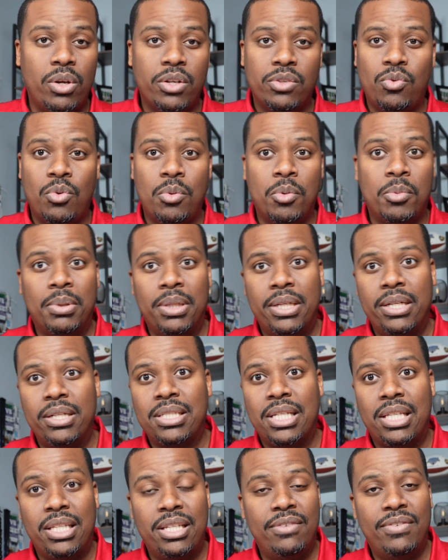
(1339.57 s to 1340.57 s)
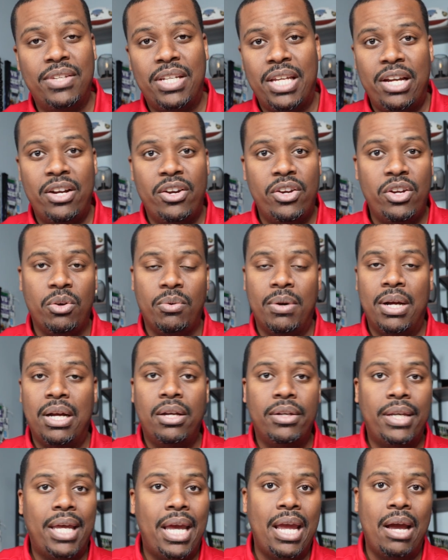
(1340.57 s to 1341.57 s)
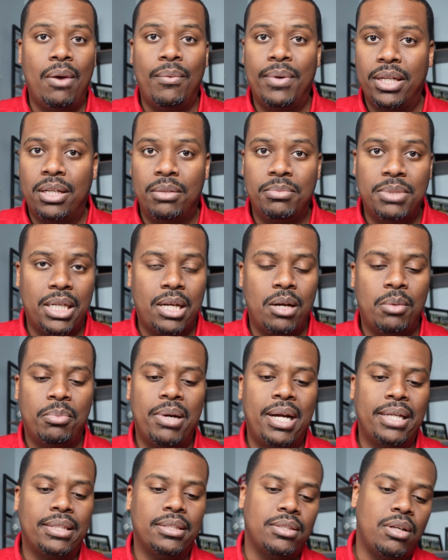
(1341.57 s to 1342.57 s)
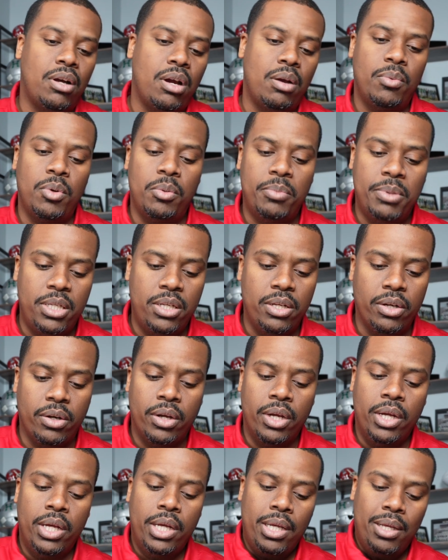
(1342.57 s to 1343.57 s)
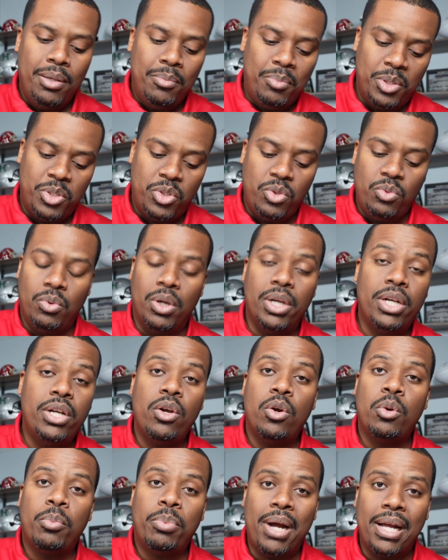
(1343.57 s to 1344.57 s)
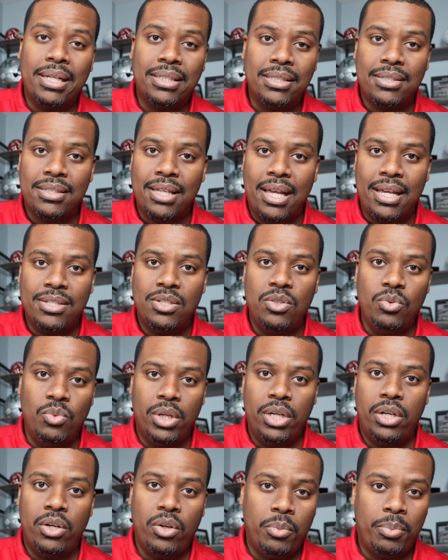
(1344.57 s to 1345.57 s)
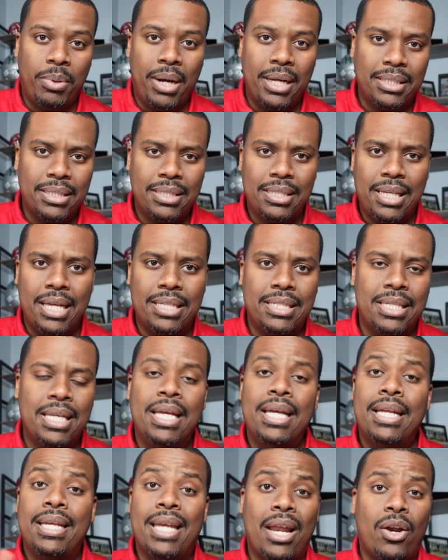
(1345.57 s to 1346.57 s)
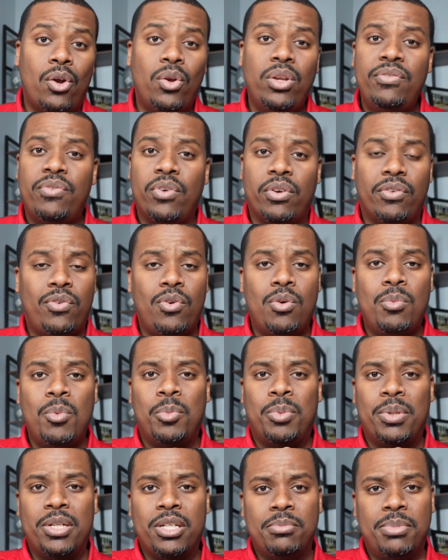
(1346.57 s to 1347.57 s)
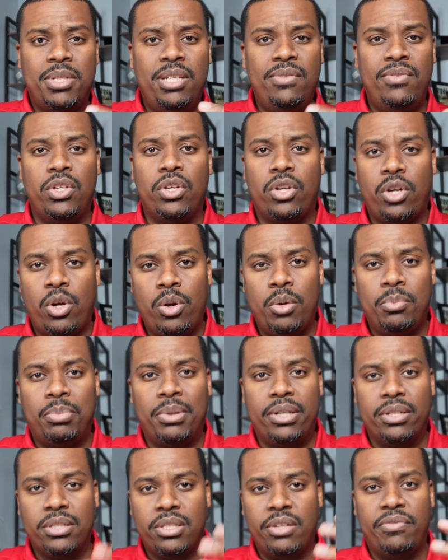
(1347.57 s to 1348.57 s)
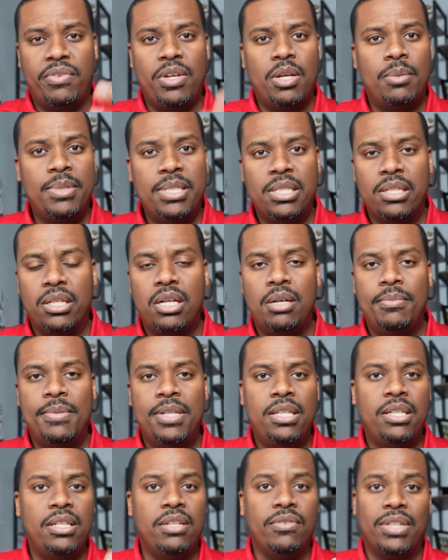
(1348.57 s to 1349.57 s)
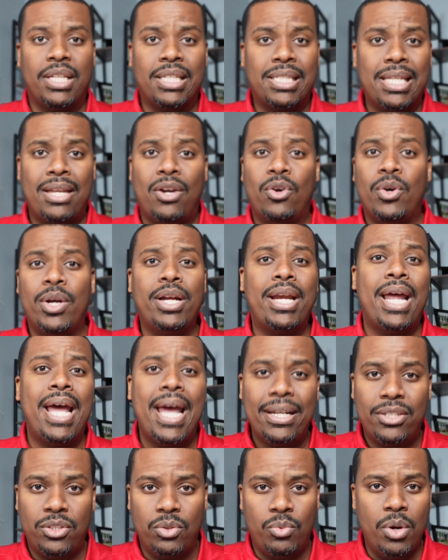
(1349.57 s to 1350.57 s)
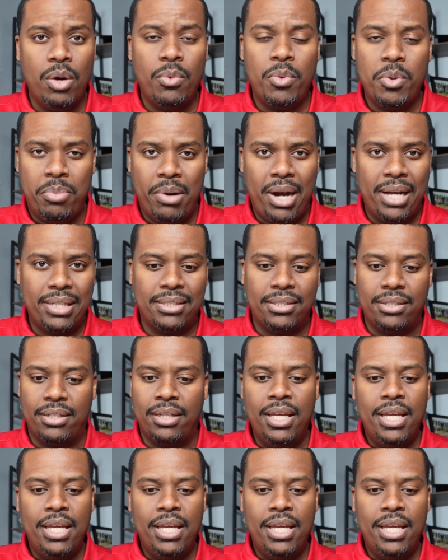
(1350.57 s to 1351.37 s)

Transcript: As former players that live in the area around, hey, I want to come check out practice. All right, we'll be here. But you want to know the practice sites. You want to know the practice sites, not only for the former players, but even your current players. Their families are coming, different like that. Or they're going to ask you, where are we practicing?